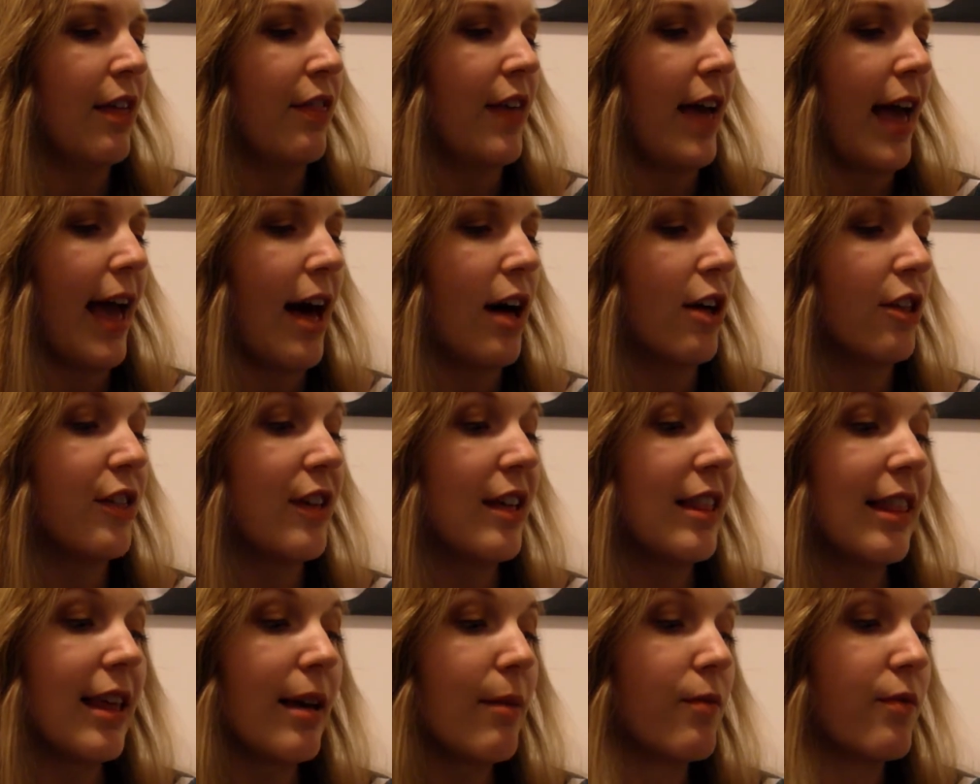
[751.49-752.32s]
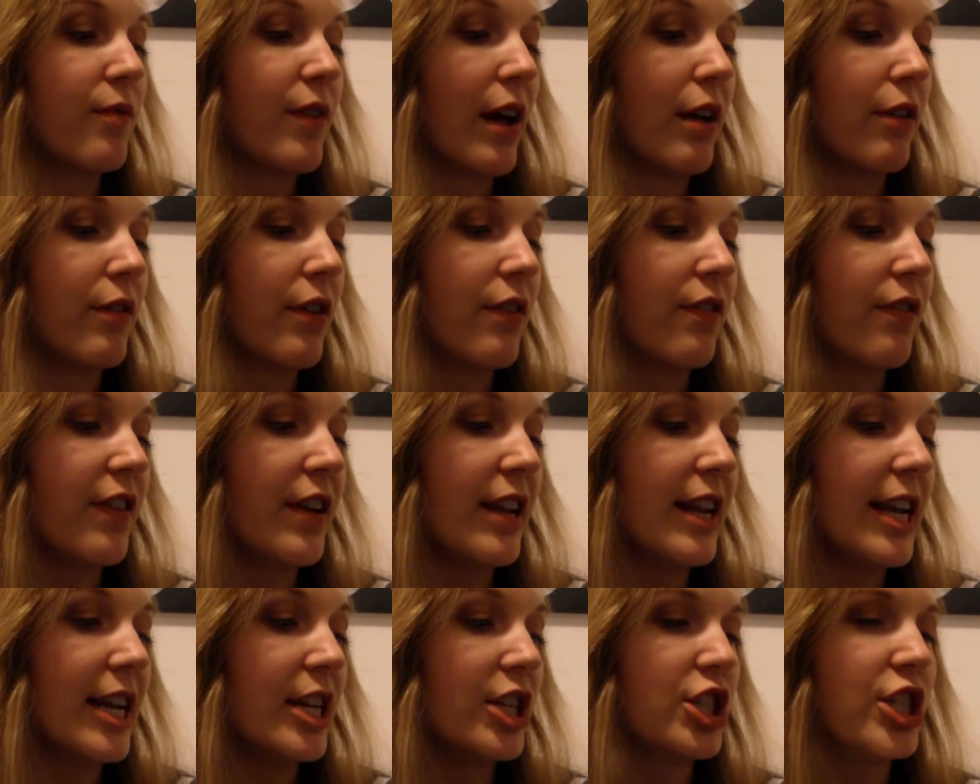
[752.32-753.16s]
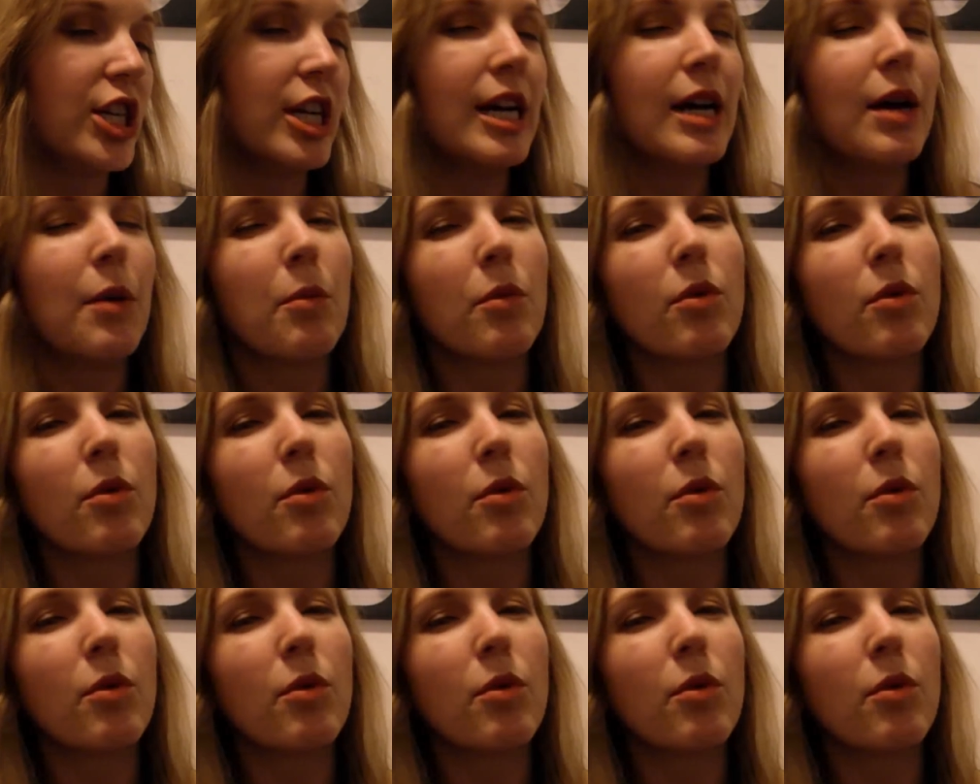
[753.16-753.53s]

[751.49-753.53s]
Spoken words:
the Healthy Lip Velvet Finish?